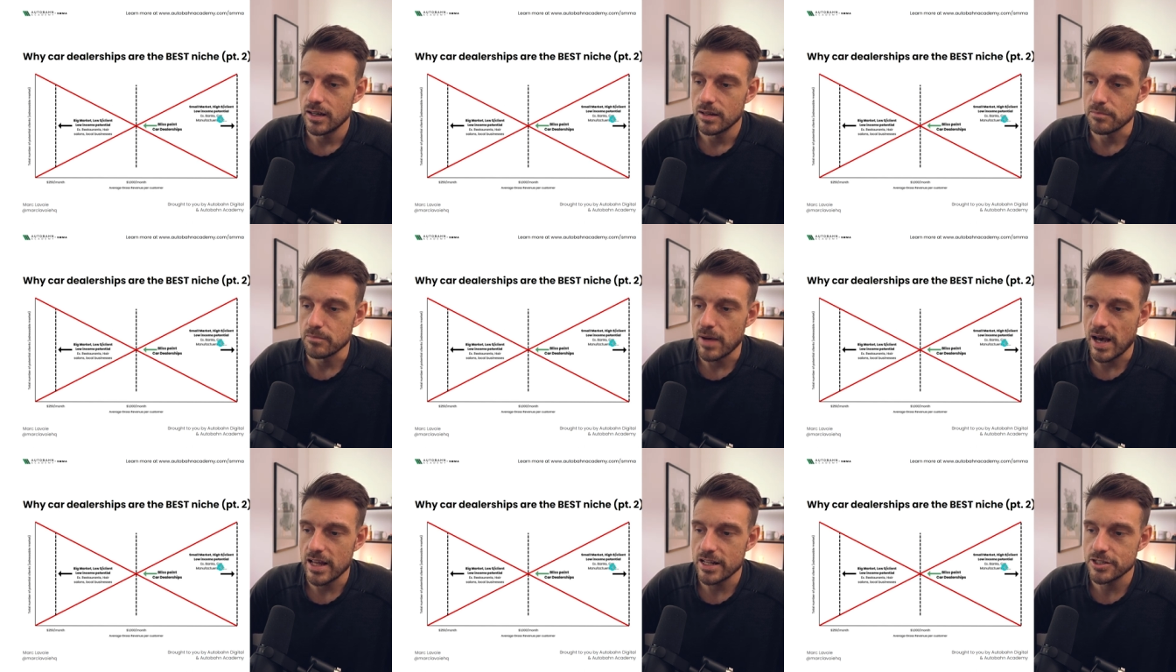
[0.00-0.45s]

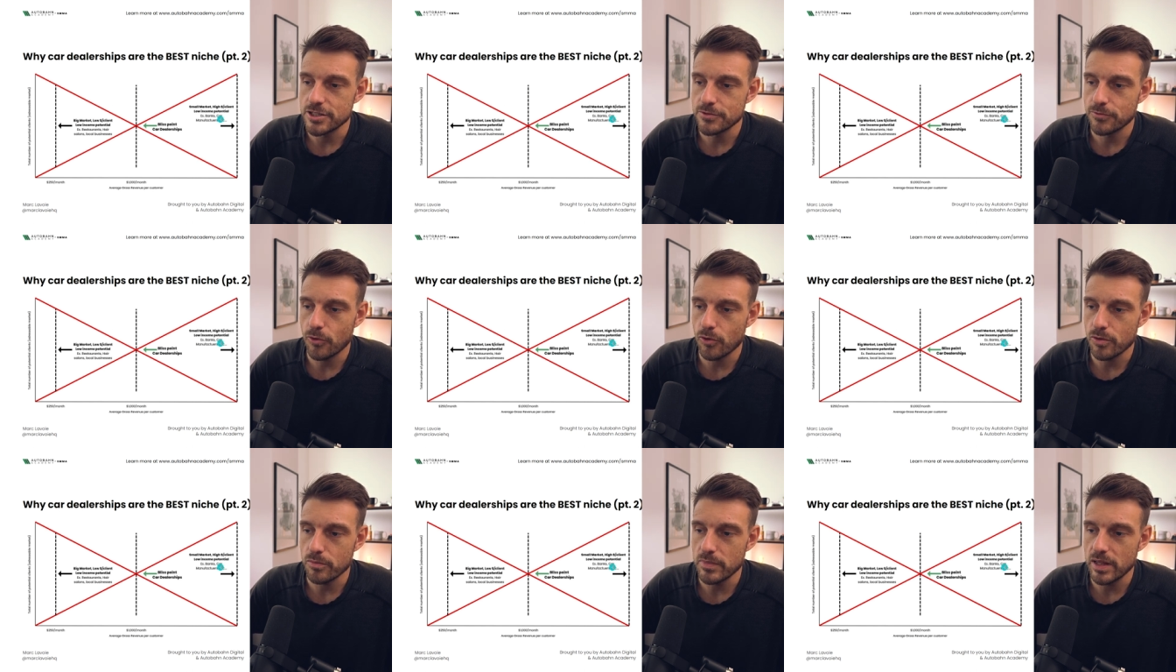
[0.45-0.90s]
managed
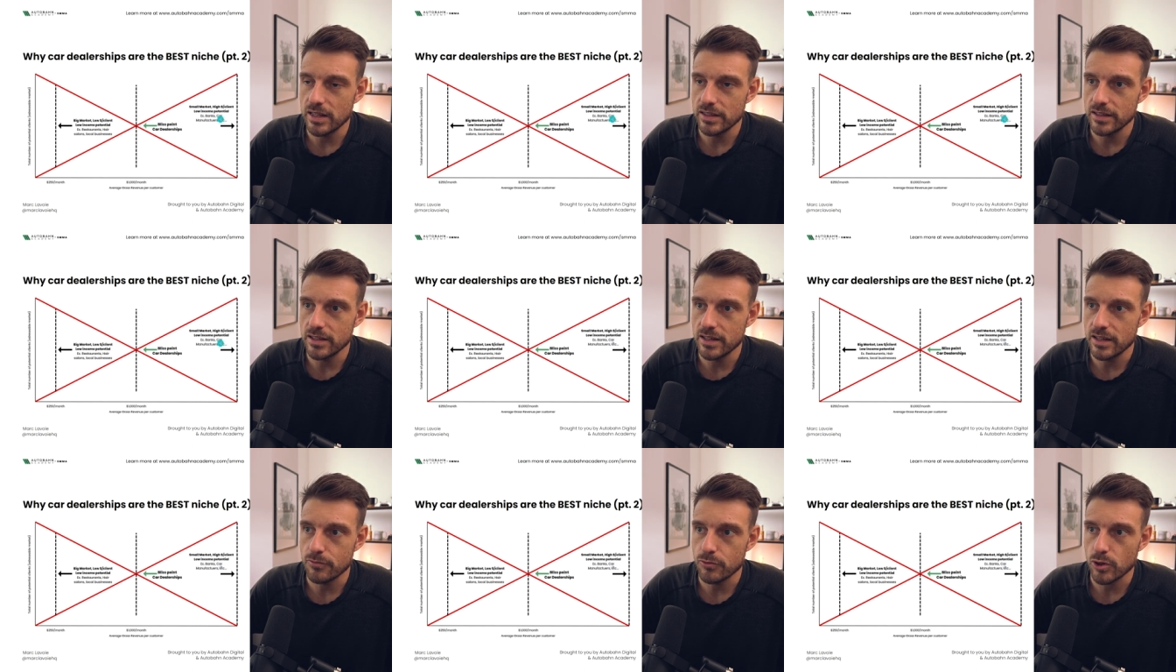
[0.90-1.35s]
4
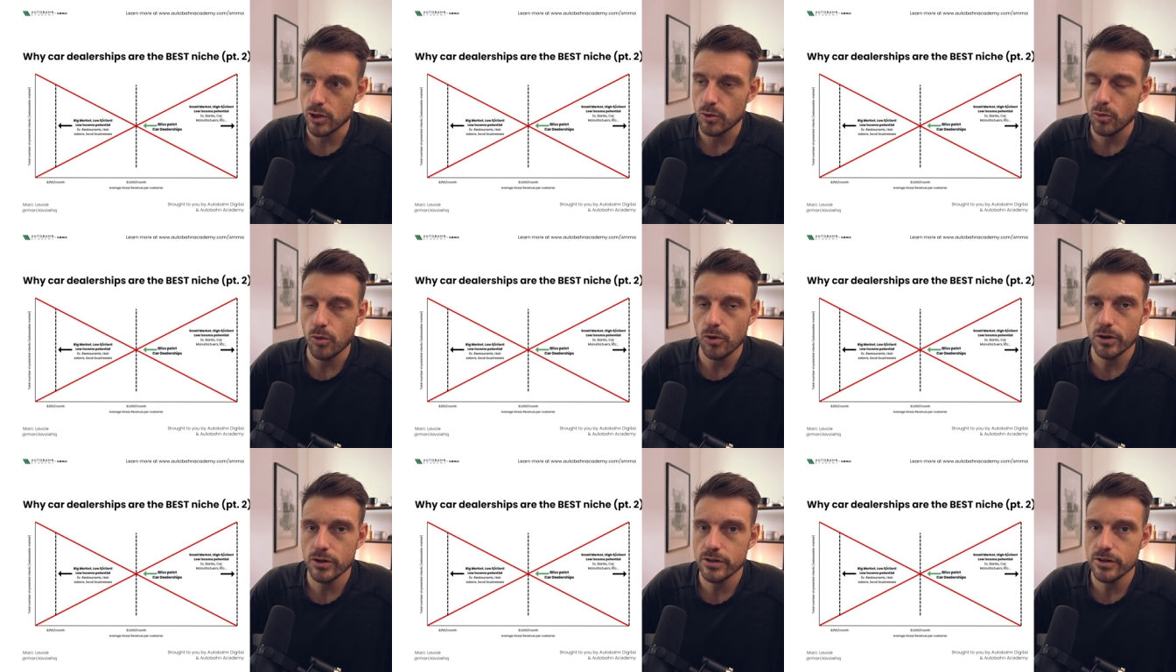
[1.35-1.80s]
million every
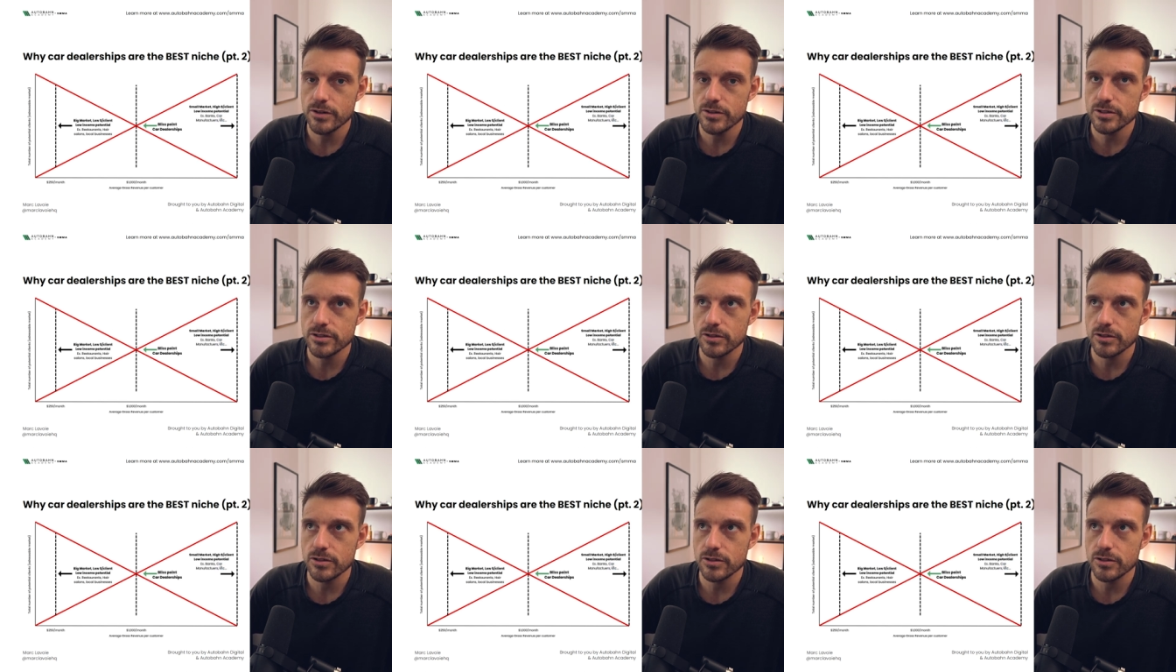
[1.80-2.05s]
quarter.